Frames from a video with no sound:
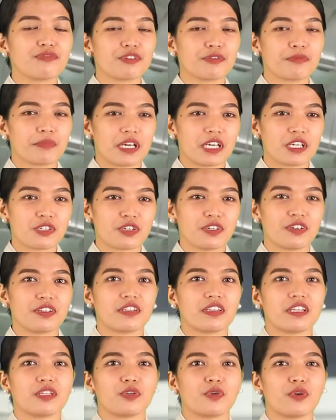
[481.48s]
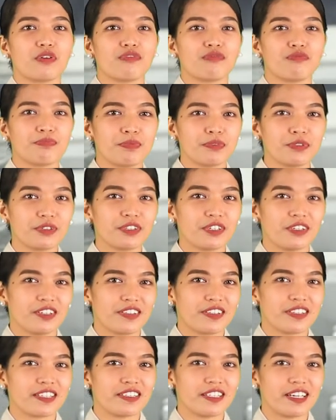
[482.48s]
information that you have put
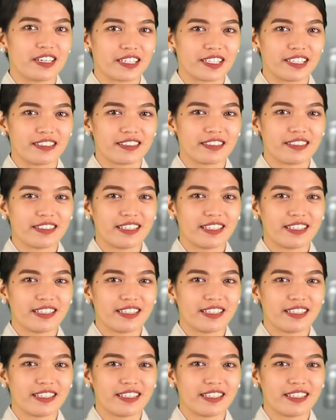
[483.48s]
on the docket.